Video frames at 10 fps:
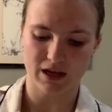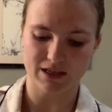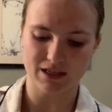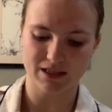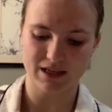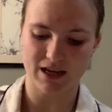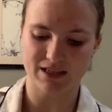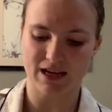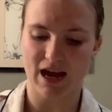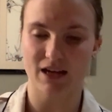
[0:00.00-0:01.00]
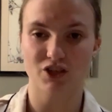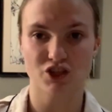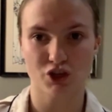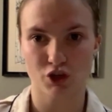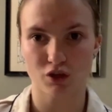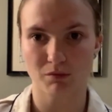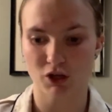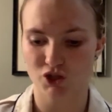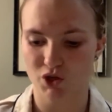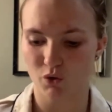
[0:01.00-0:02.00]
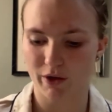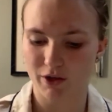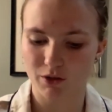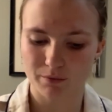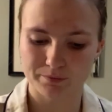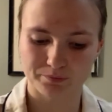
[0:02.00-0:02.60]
It doesn't tend to add too much oil.